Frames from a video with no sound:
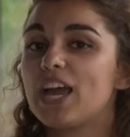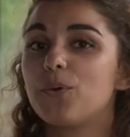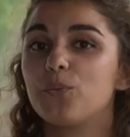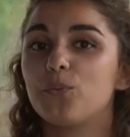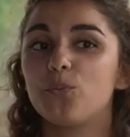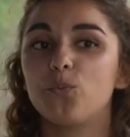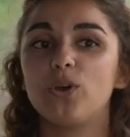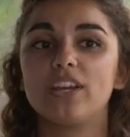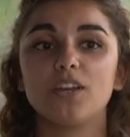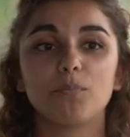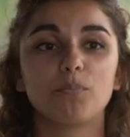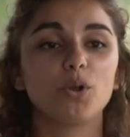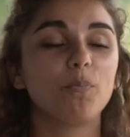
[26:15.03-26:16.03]
that
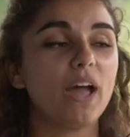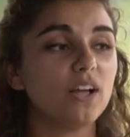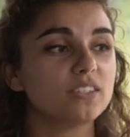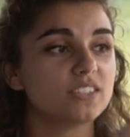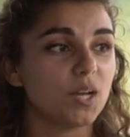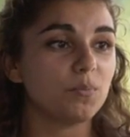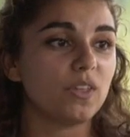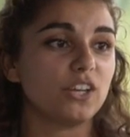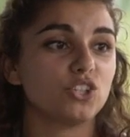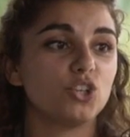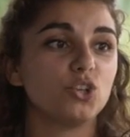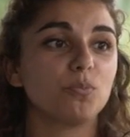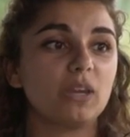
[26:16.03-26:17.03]
would propel
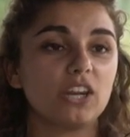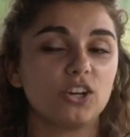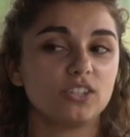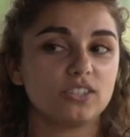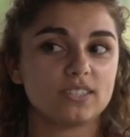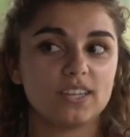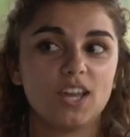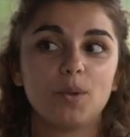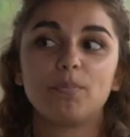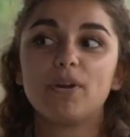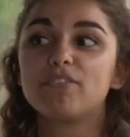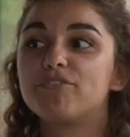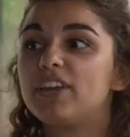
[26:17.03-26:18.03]
something two meters
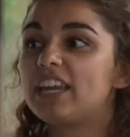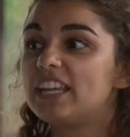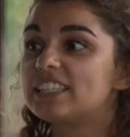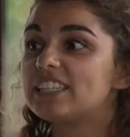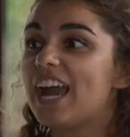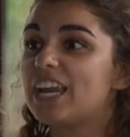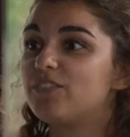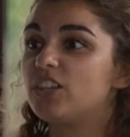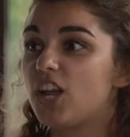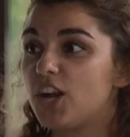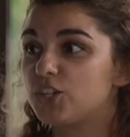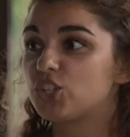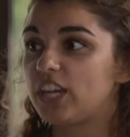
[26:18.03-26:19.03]
but fit inside of a
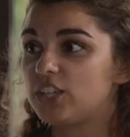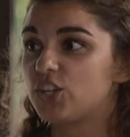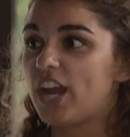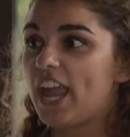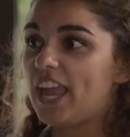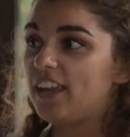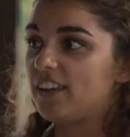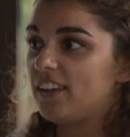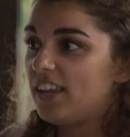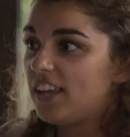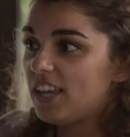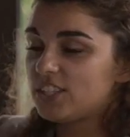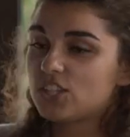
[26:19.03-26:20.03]
large kinder egg.
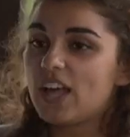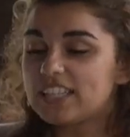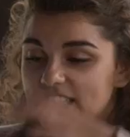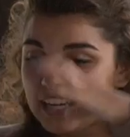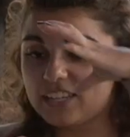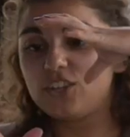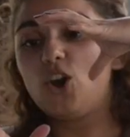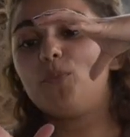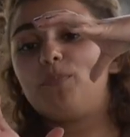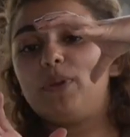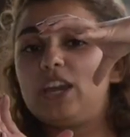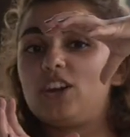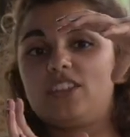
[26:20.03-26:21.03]
So that's like no
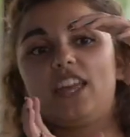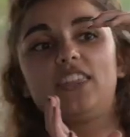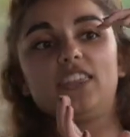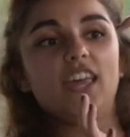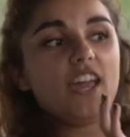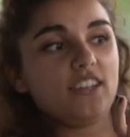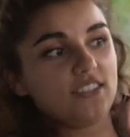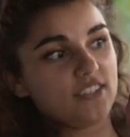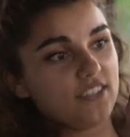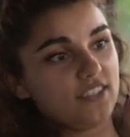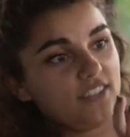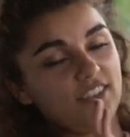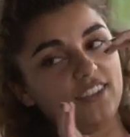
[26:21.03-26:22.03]
bigger than
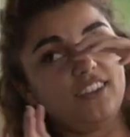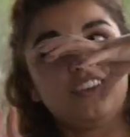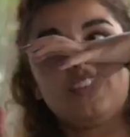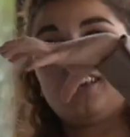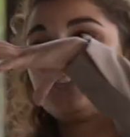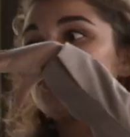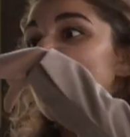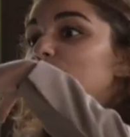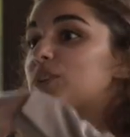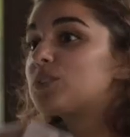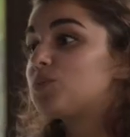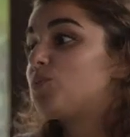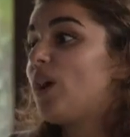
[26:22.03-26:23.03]
this. So that
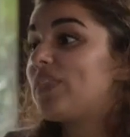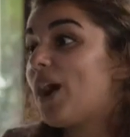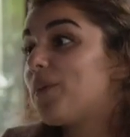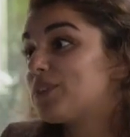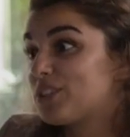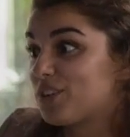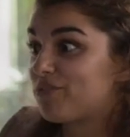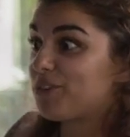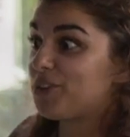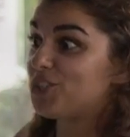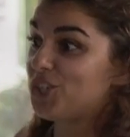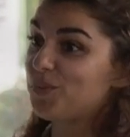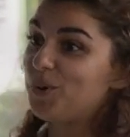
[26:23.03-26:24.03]
was, what, that was their
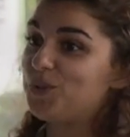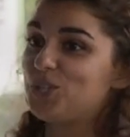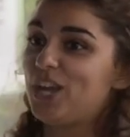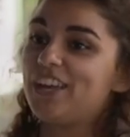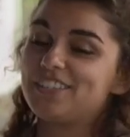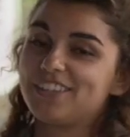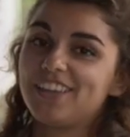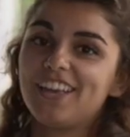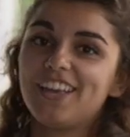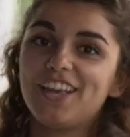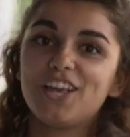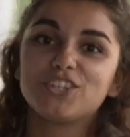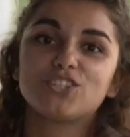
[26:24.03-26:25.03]
first year project.
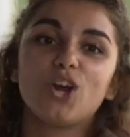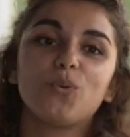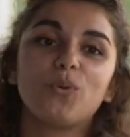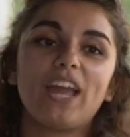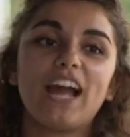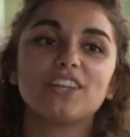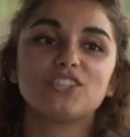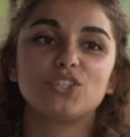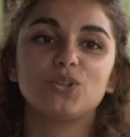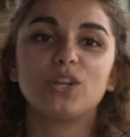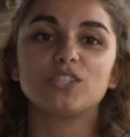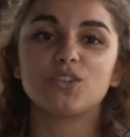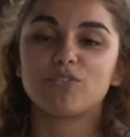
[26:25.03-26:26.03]
So we had
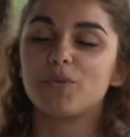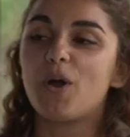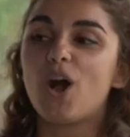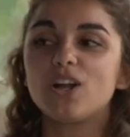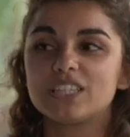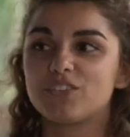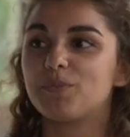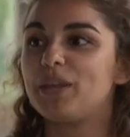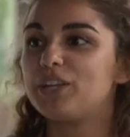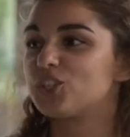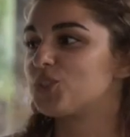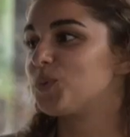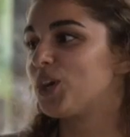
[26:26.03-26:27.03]
students from all different
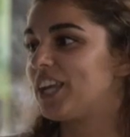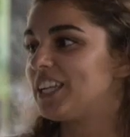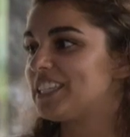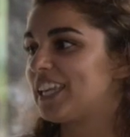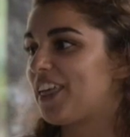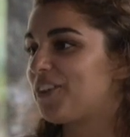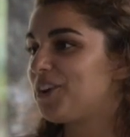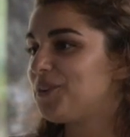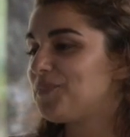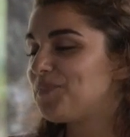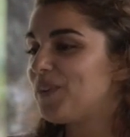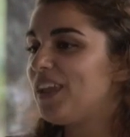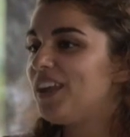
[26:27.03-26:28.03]
majors working together.
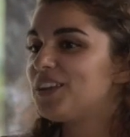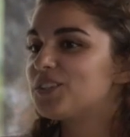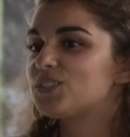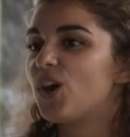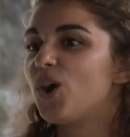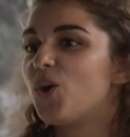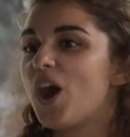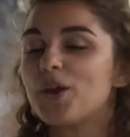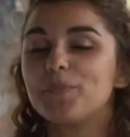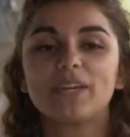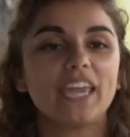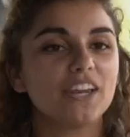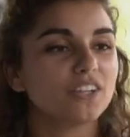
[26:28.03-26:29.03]
So our
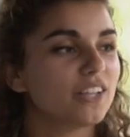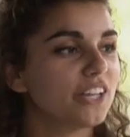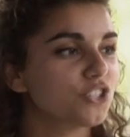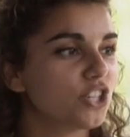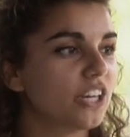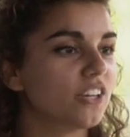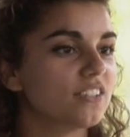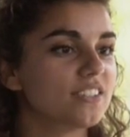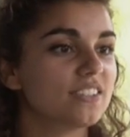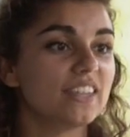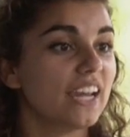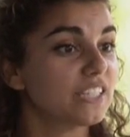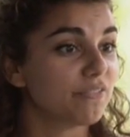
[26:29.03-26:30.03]
mechanical engineers,
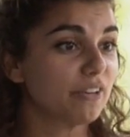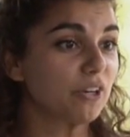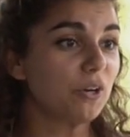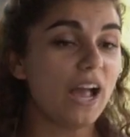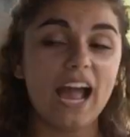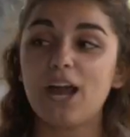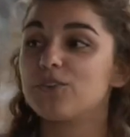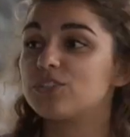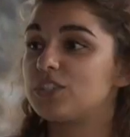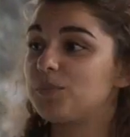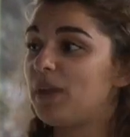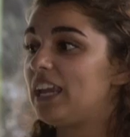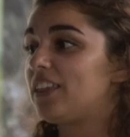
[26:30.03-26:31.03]
they had to figure out how
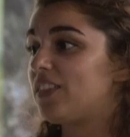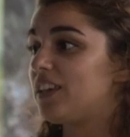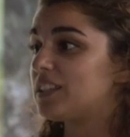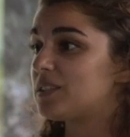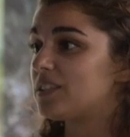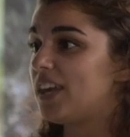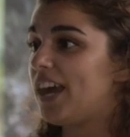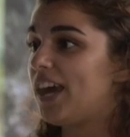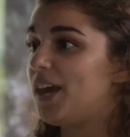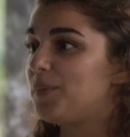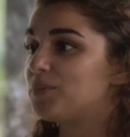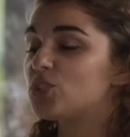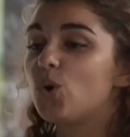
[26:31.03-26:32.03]
to make this
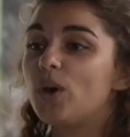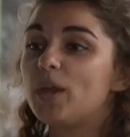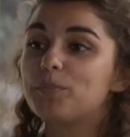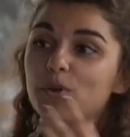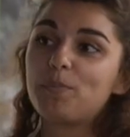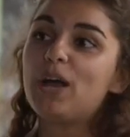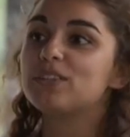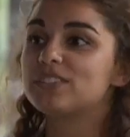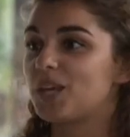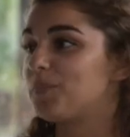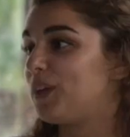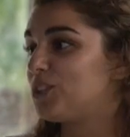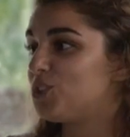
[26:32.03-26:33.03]
um, toy propel
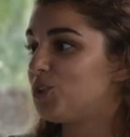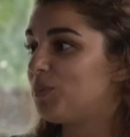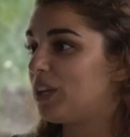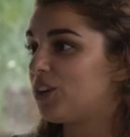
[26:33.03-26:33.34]
something two